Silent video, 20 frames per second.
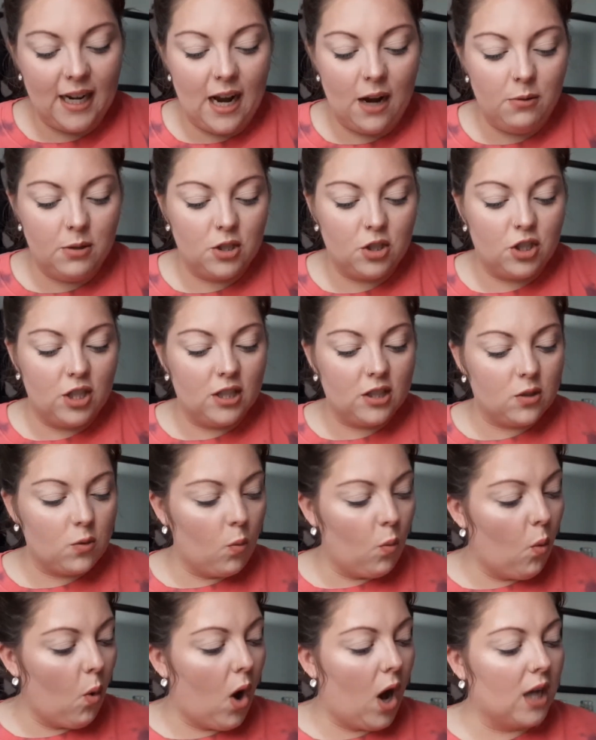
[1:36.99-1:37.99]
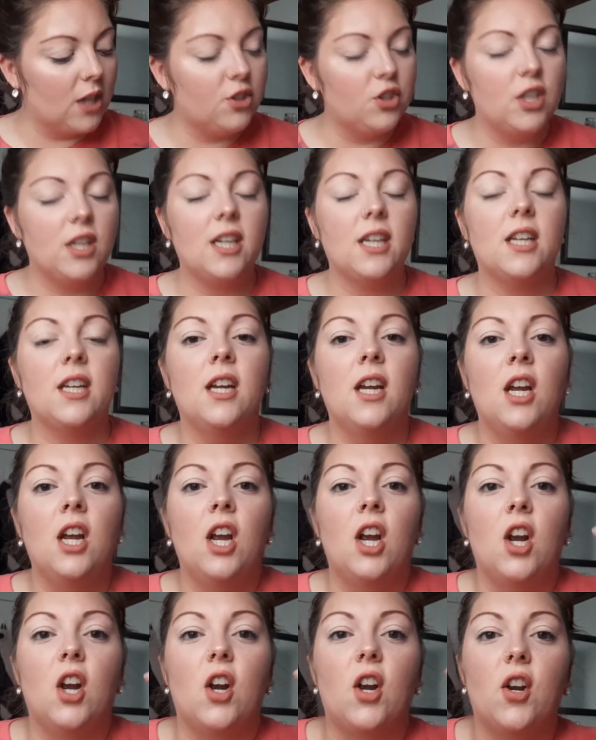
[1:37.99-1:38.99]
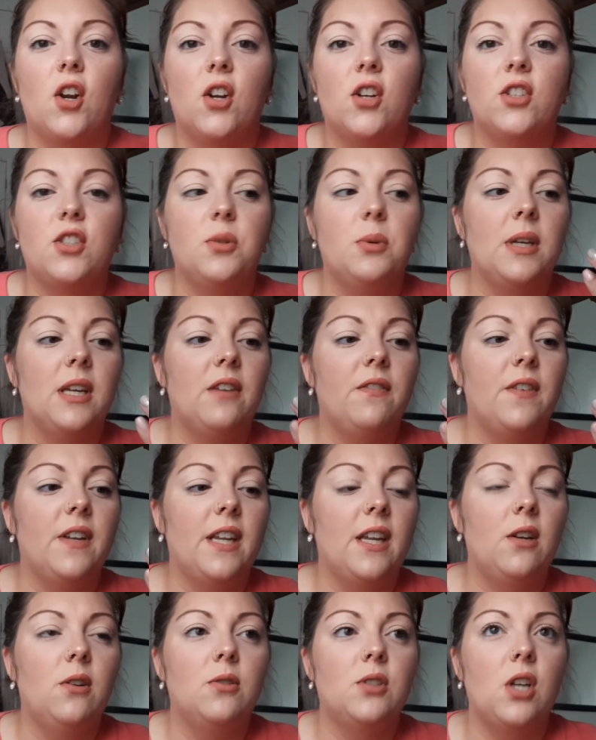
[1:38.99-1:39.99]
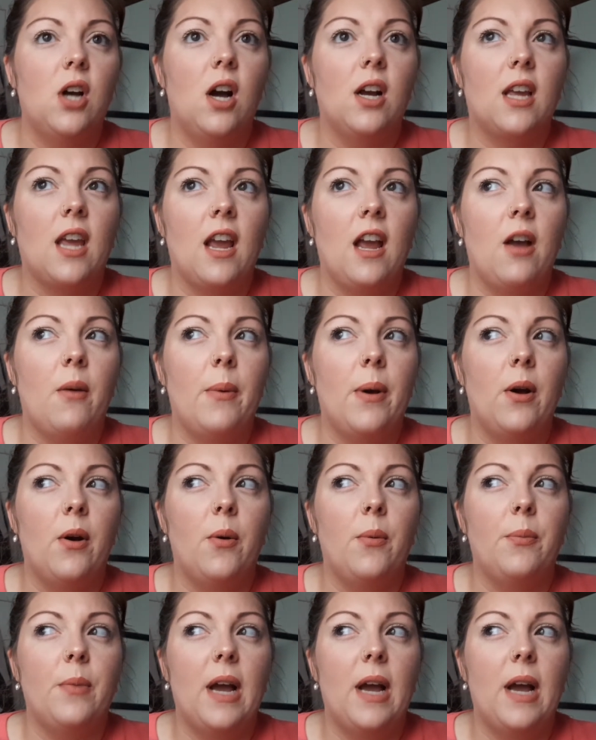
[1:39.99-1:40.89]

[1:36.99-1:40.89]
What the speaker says: I was just watching her doing a video talking about,